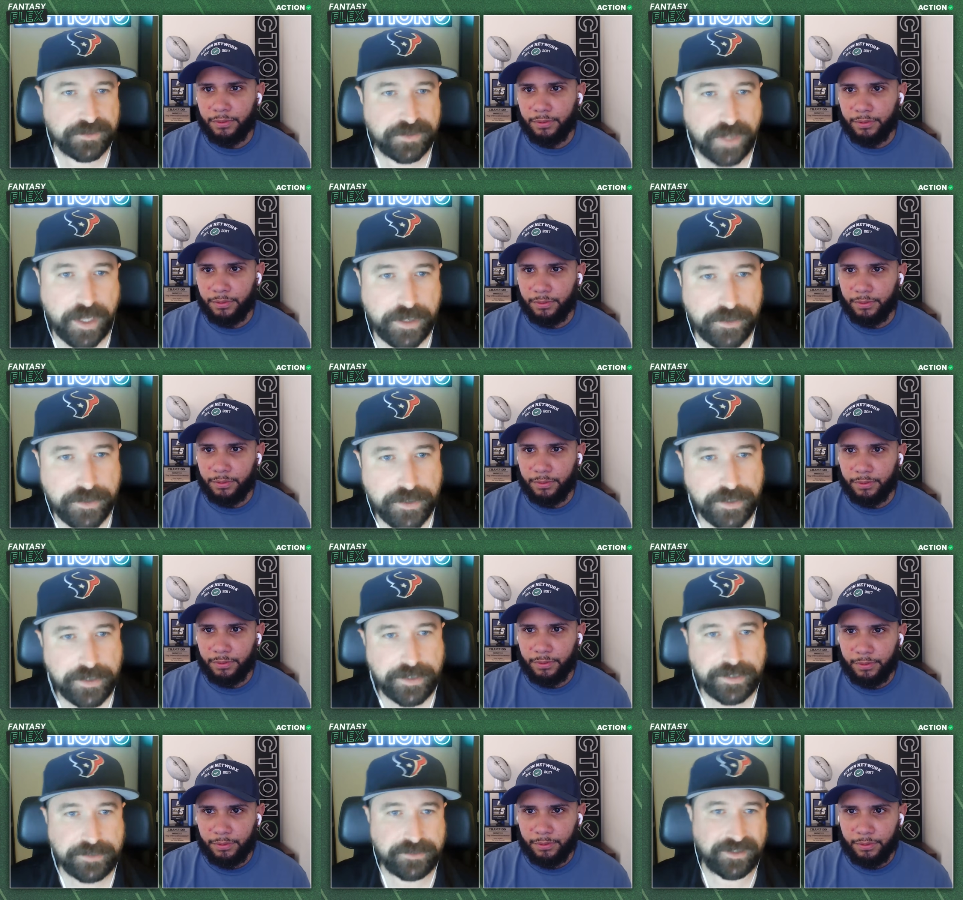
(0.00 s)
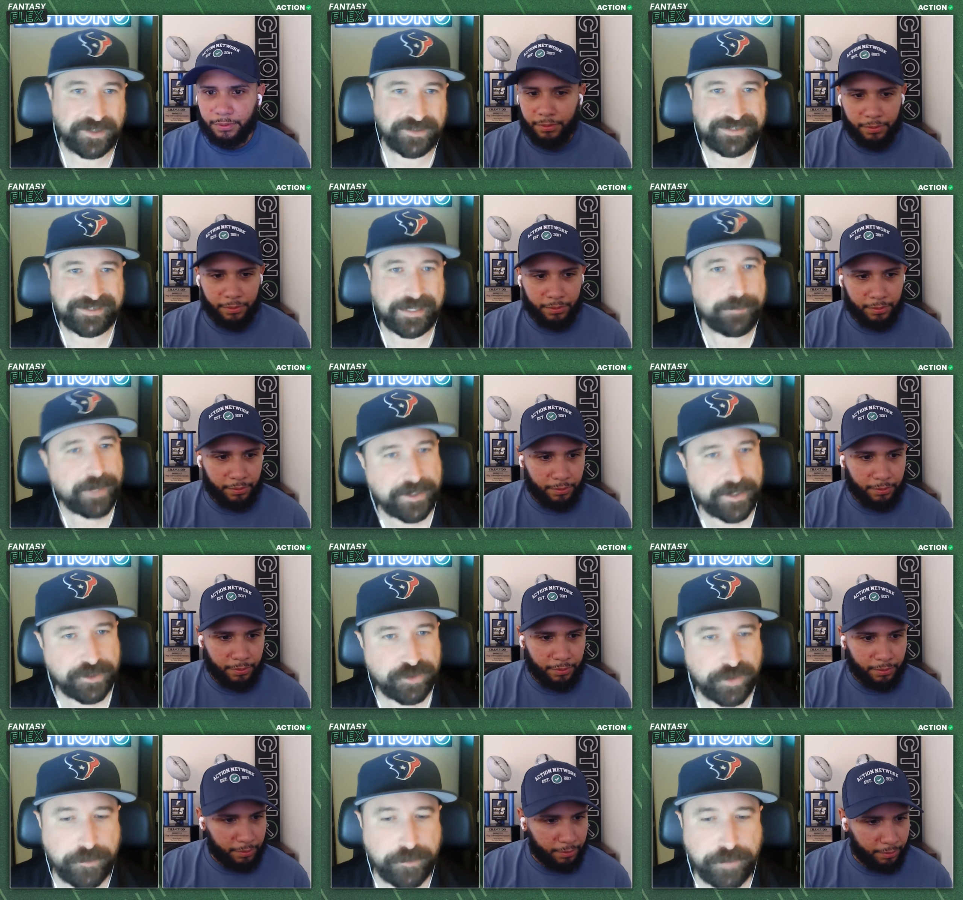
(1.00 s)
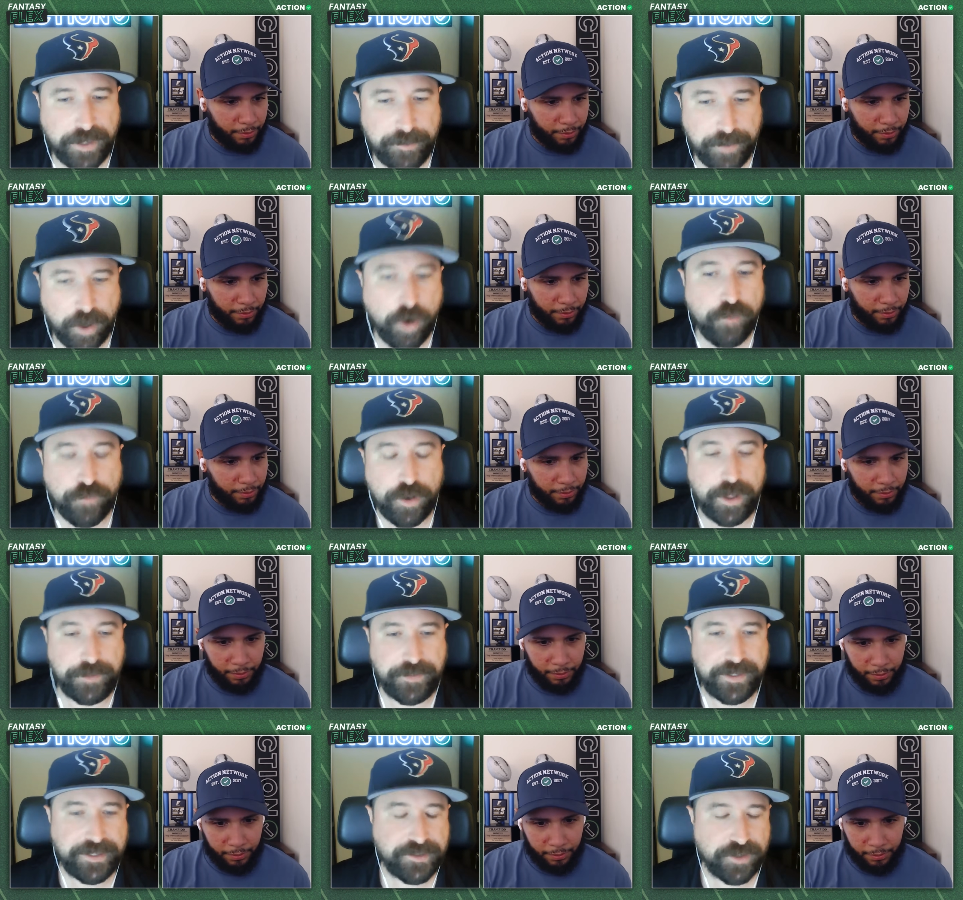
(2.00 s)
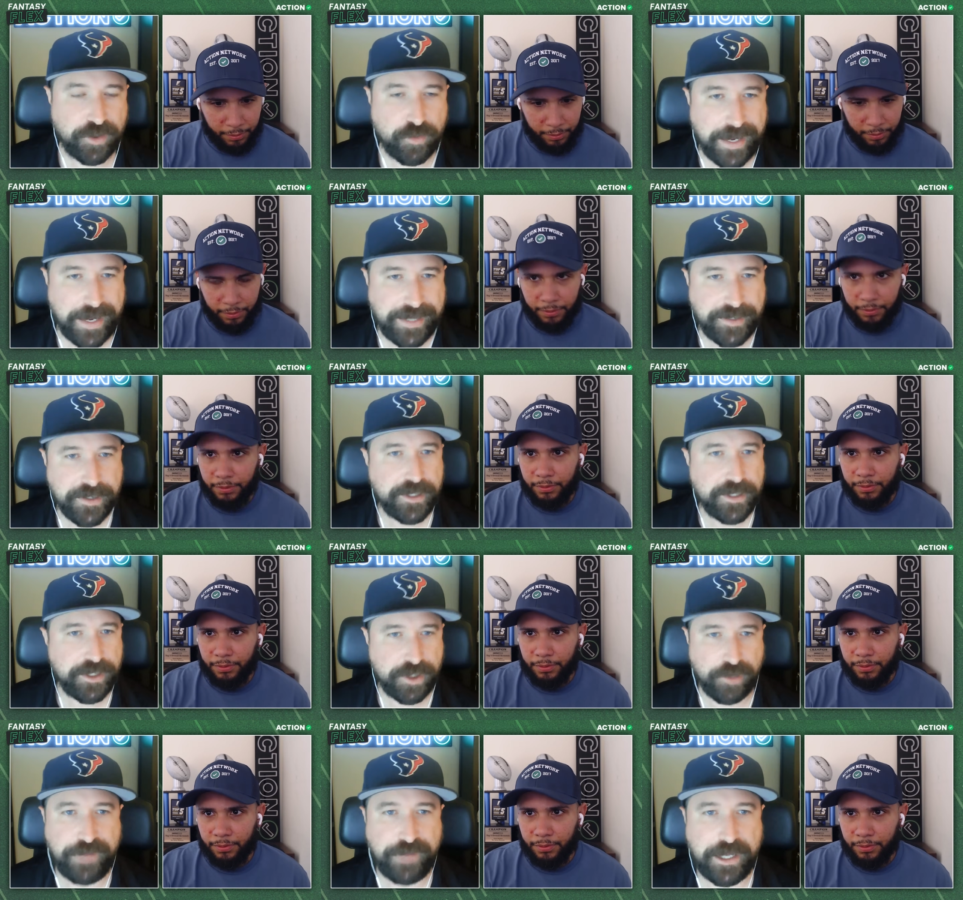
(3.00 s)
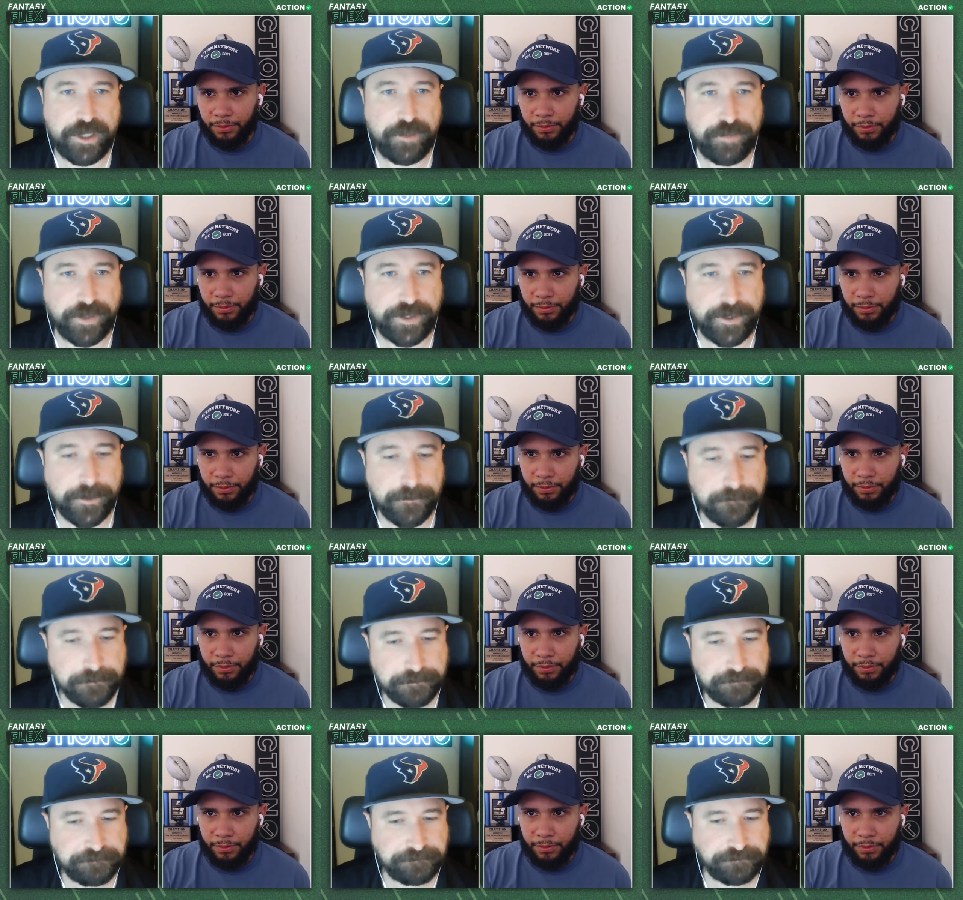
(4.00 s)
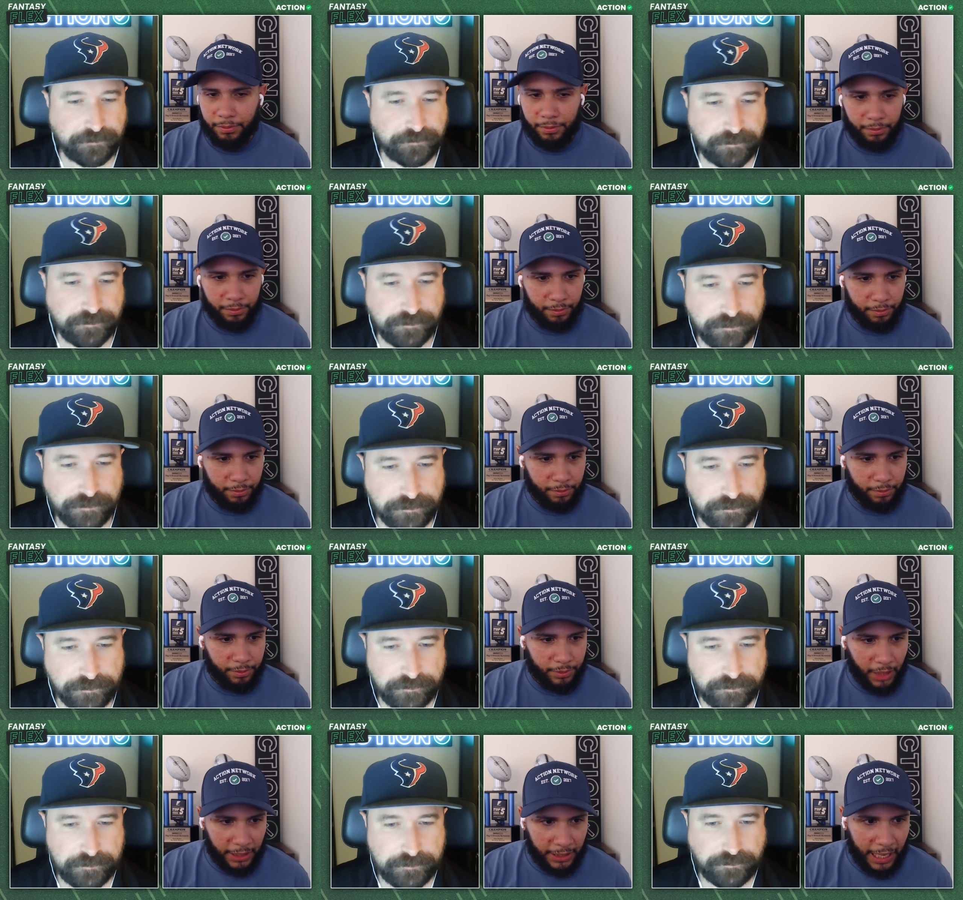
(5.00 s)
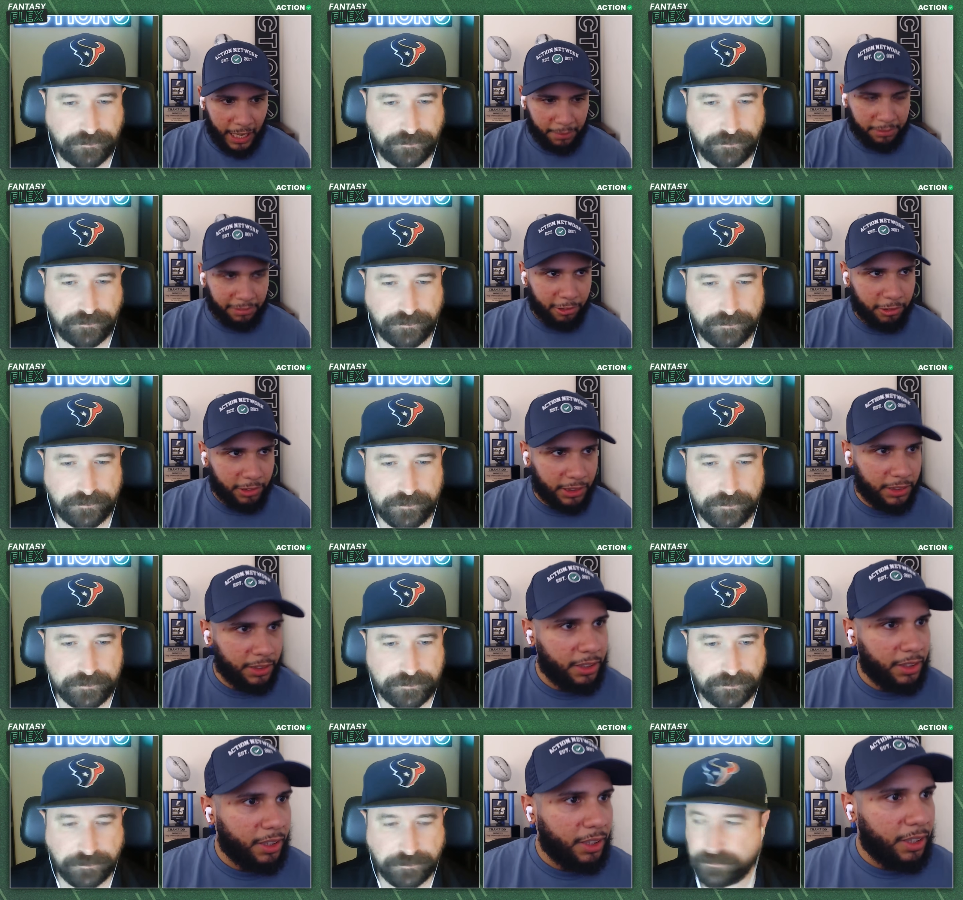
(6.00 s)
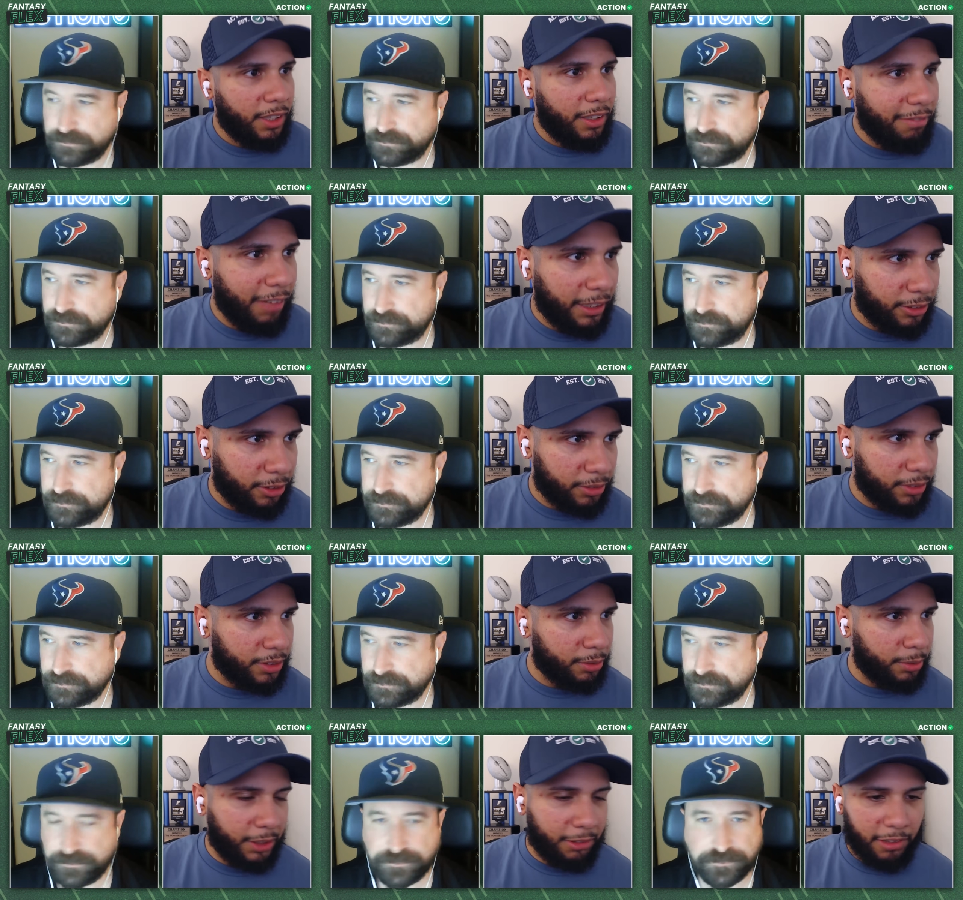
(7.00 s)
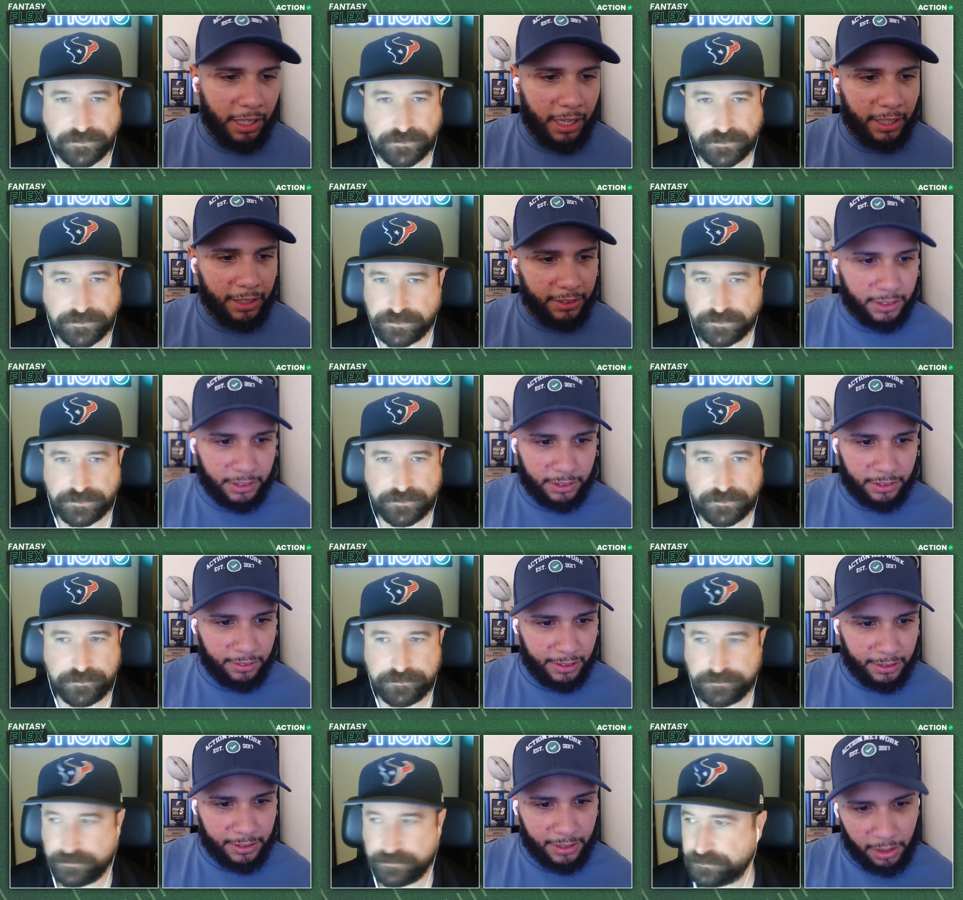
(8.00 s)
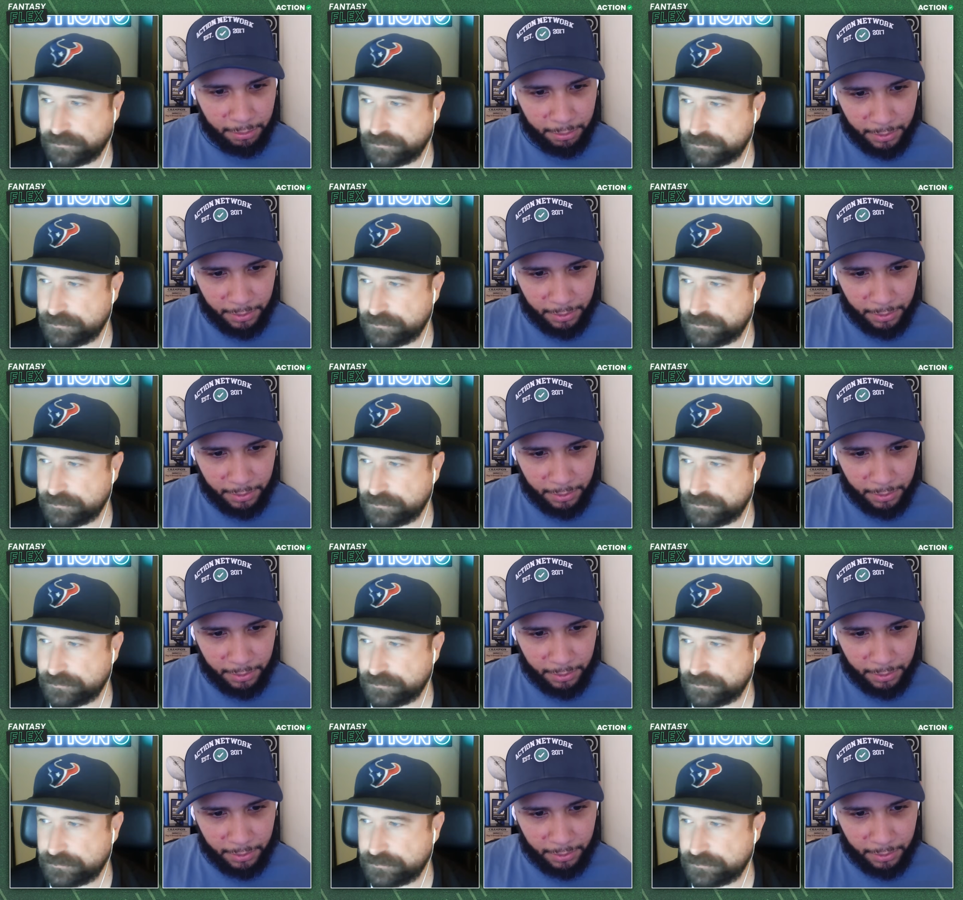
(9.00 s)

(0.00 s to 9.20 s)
Speaker 1: slot as a semi contrarian play. But overall, I think he's a great, you know, value play here.
Speaker 2: Yeah, absolutely. Mike Schultz this week a lot. He's inside,